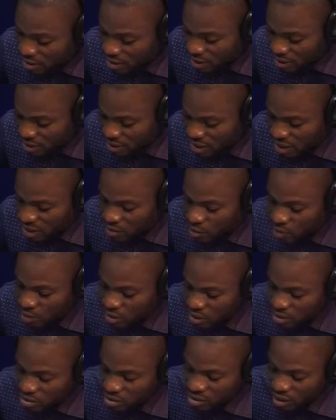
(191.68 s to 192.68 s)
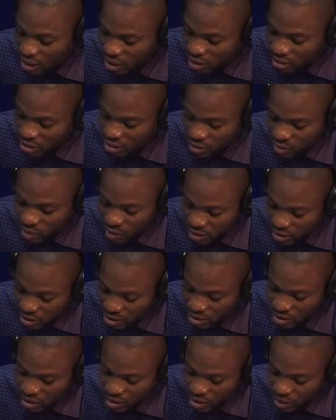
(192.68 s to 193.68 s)
that he will not sign the
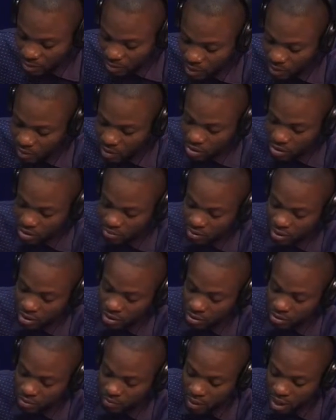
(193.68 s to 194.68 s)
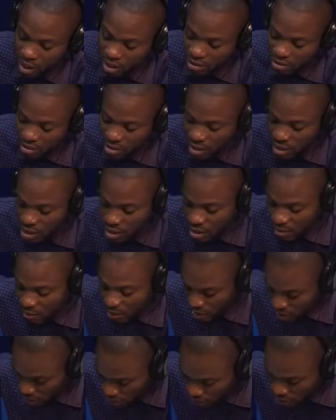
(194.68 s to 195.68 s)
2016 appropriation bill passed
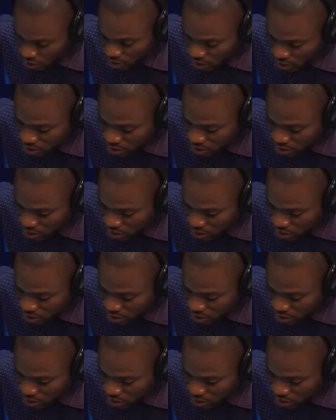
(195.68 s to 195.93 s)
by the National